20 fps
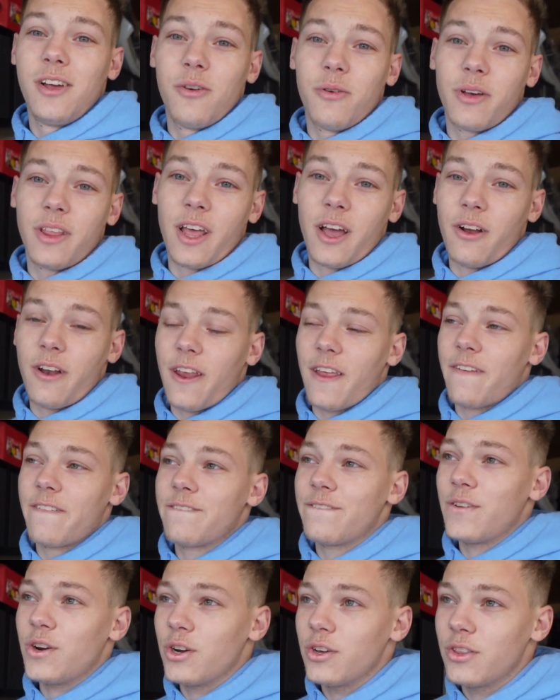without a
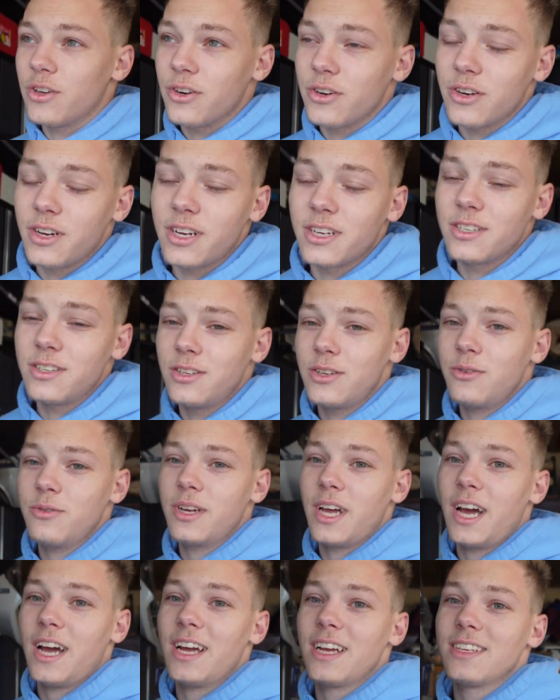further ado,
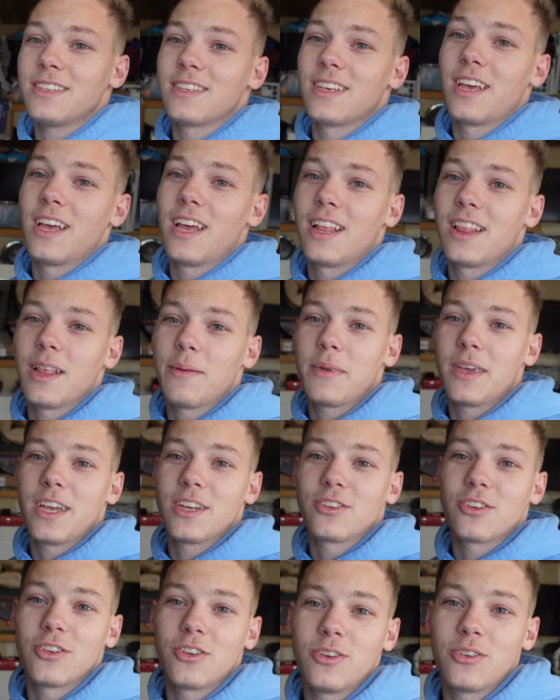guys, let me
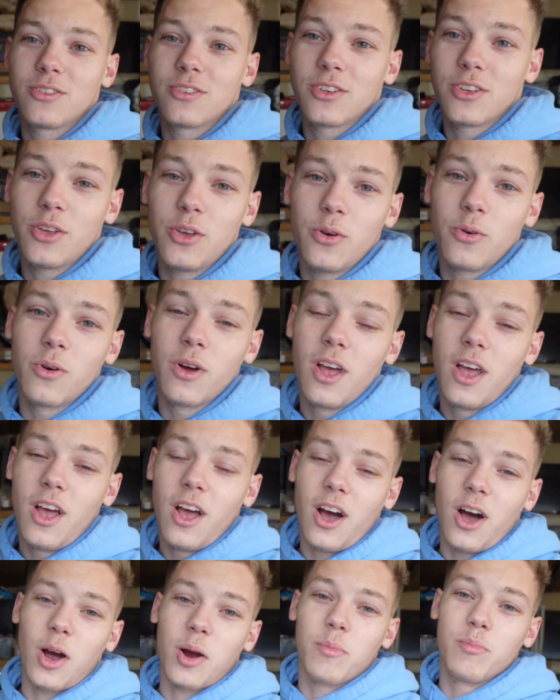introduce to you
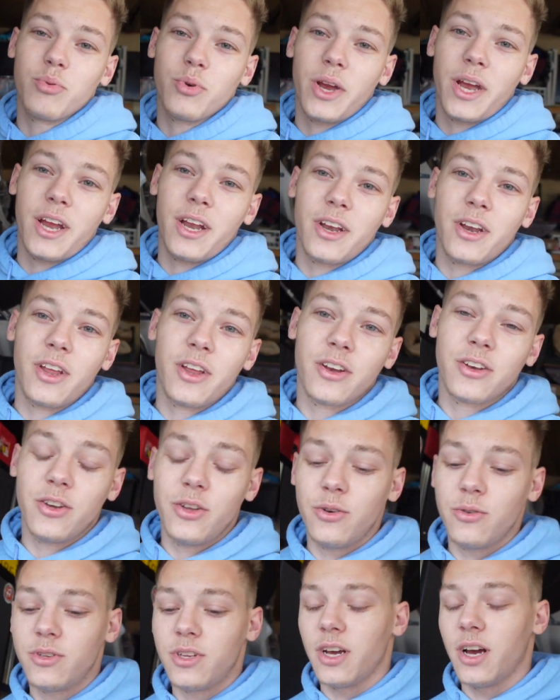our brand
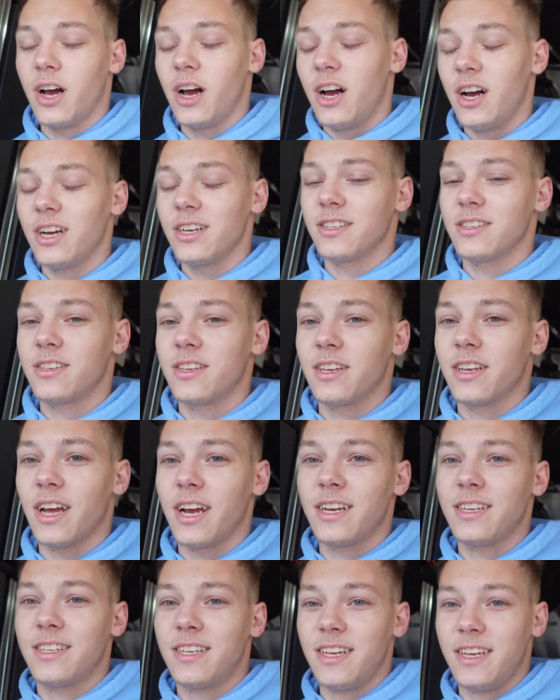new to us
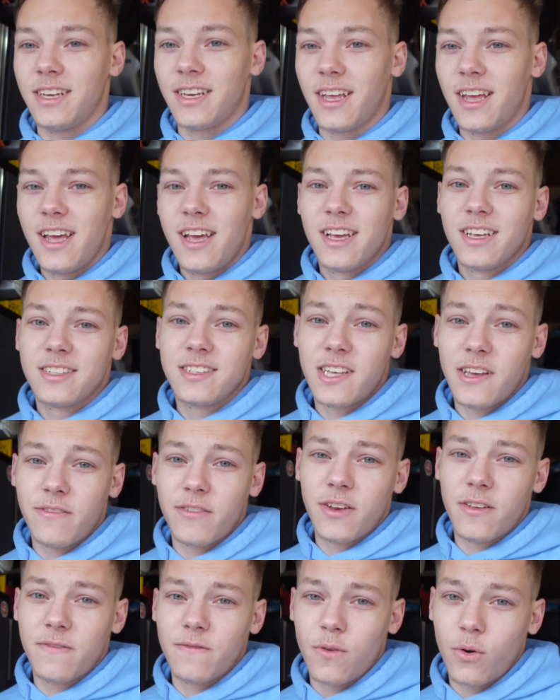
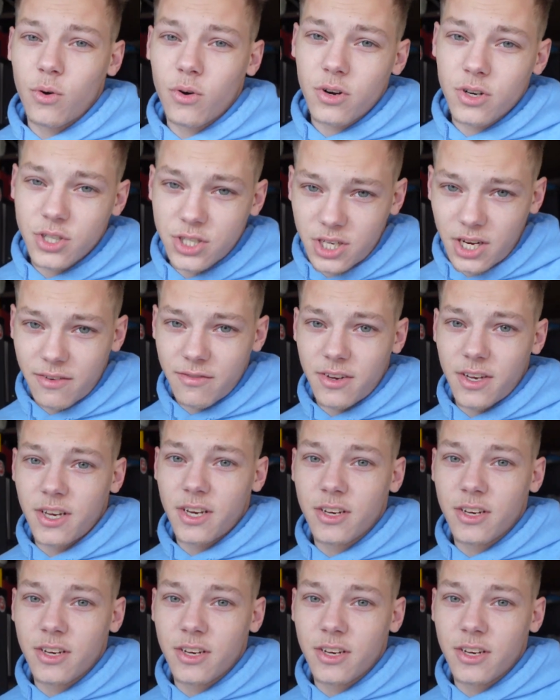1974 Chevy